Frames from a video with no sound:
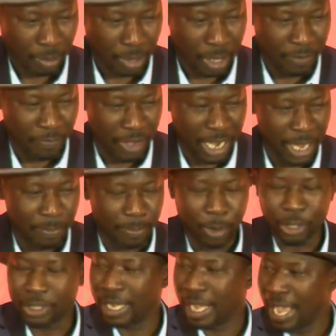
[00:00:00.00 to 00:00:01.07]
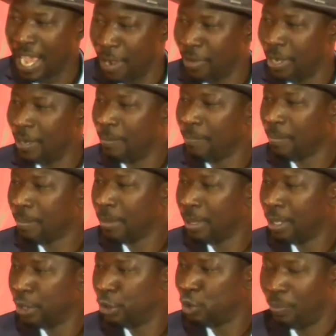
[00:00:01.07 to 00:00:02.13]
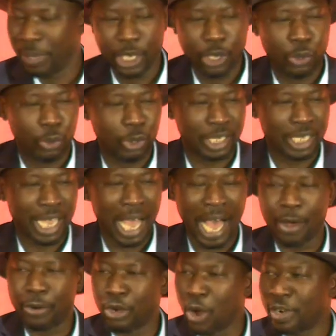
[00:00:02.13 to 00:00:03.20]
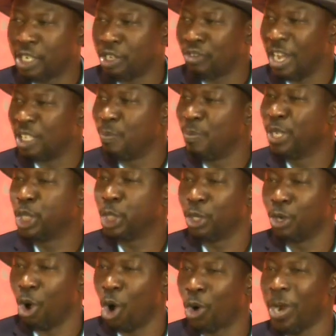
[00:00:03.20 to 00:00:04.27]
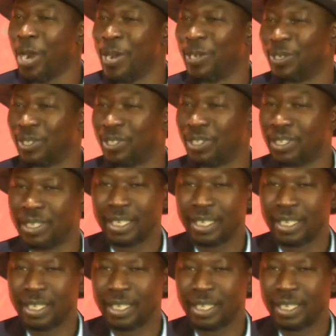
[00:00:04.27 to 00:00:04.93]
very important area to begin to see how knowledge transmission occurs